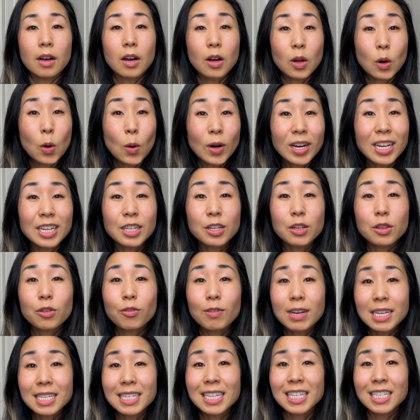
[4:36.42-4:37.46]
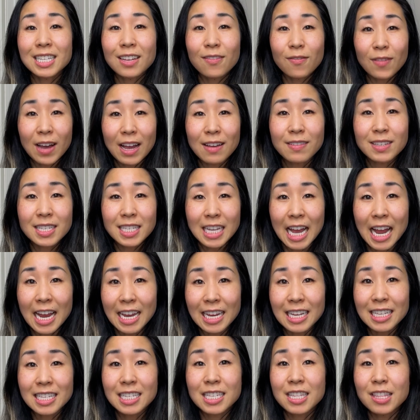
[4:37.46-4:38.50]
According to three sixty-five
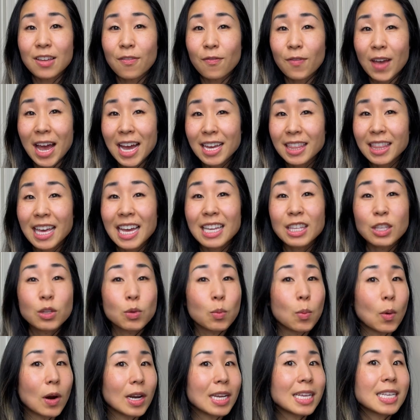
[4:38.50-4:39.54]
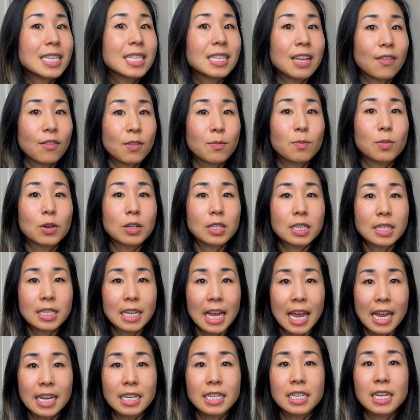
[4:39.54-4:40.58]
Science, the fact that twenty-seven
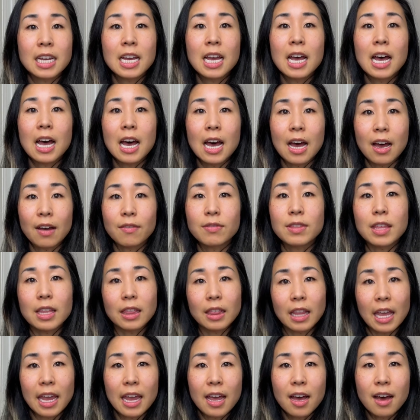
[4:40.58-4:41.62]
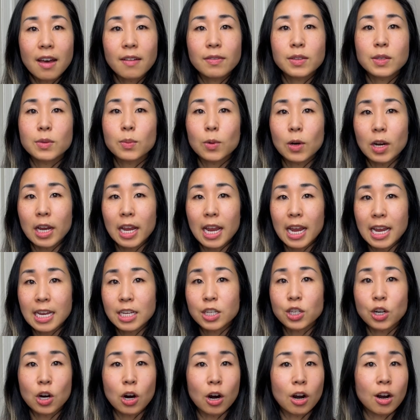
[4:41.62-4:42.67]
percent of the layoffs were
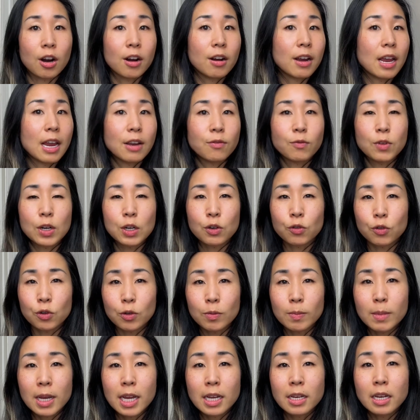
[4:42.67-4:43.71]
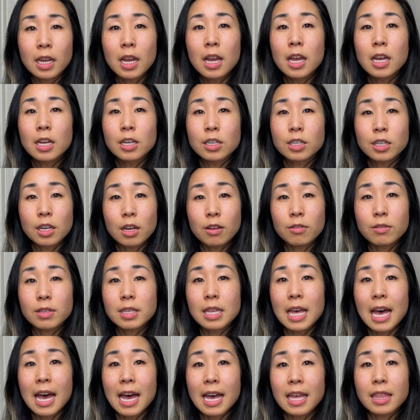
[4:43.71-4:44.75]
H R and recruitment shows
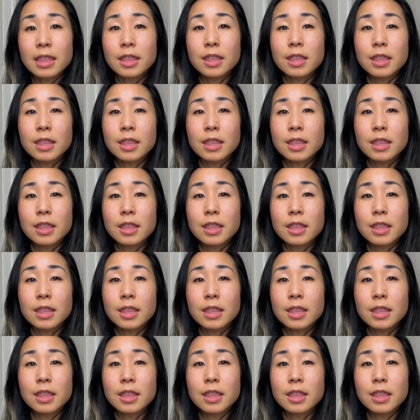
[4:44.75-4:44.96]
that